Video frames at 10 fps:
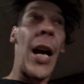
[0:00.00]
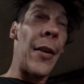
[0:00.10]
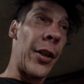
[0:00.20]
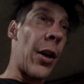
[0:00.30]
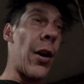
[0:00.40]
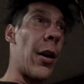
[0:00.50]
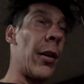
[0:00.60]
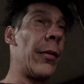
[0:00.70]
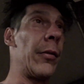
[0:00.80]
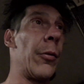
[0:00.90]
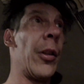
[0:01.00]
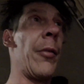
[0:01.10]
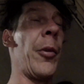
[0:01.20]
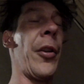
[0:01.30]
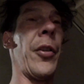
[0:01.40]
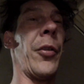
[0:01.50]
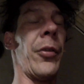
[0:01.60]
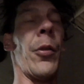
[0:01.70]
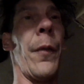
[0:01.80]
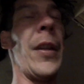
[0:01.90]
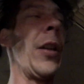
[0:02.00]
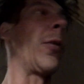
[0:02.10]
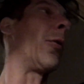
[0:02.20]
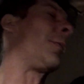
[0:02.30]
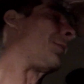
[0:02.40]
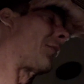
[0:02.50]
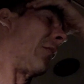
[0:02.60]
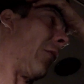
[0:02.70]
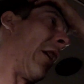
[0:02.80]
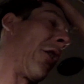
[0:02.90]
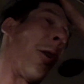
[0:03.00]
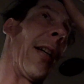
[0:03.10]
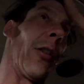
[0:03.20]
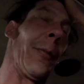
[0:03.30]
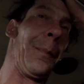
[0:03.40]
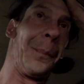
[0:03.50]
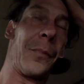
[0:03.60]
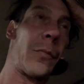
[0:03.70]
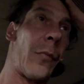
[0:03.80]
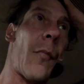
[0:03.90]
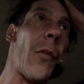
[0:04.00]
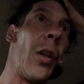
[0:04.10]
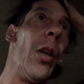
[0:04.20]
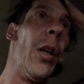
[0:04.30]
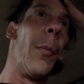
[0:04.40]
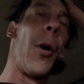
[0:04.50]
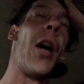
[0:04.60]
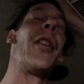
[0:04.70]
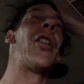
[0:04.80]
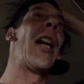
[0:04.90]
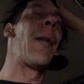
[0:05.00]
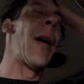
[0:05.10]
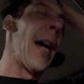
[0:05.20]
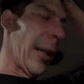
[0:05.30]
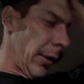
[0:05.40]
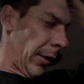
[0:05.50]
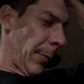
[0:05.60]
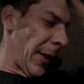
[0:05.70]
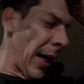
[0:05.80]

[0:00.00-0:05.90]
got the car with his vehicle and a trailer, brought the jacket back. I'm like,